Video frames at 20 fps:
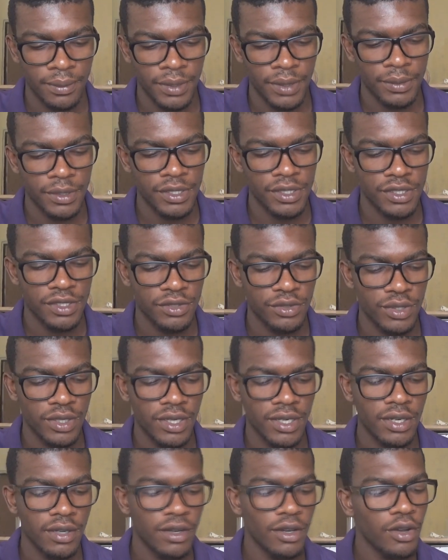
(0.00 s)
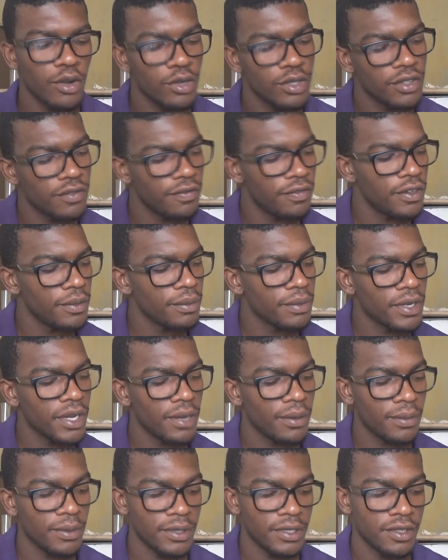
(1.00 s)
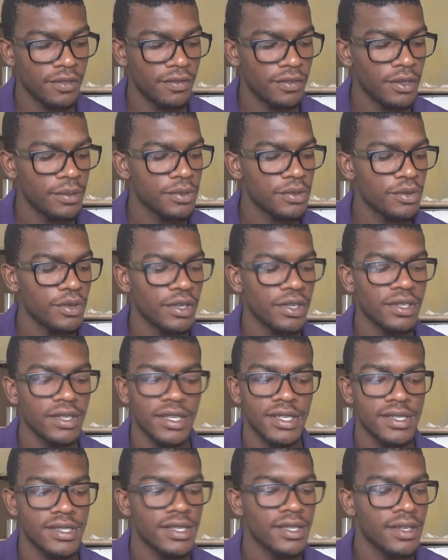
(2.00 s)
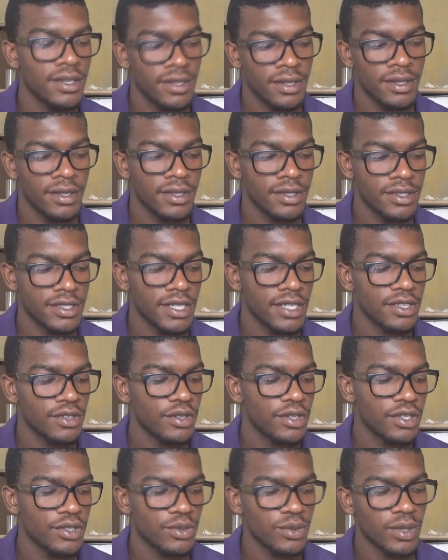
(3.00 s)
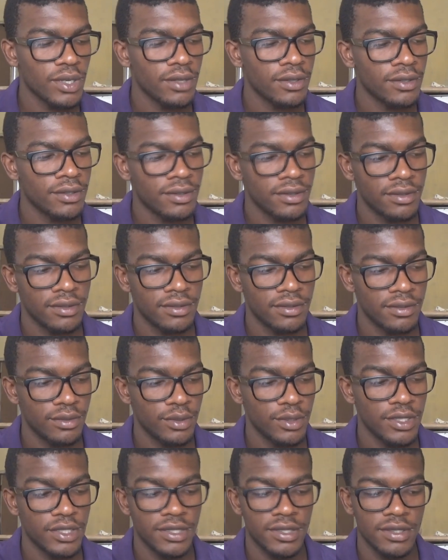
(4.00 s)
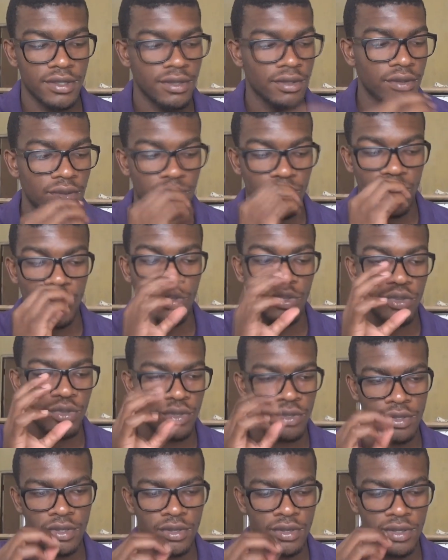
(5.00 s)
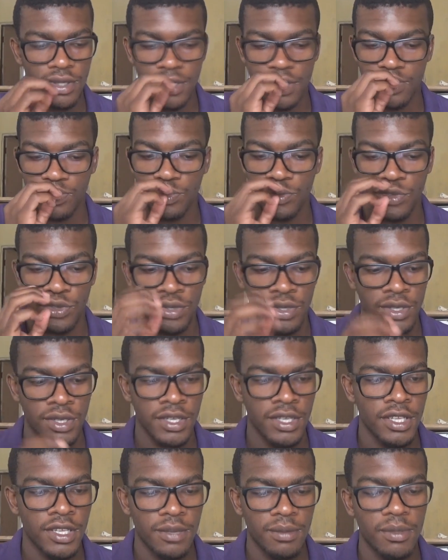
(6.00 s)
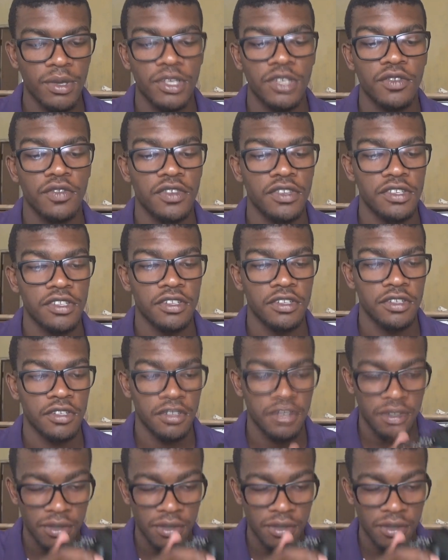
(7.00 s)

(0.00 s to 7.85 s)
let me just try it out oh the flip camera the flip screen that's touchscreen as well which is you know that's magnificent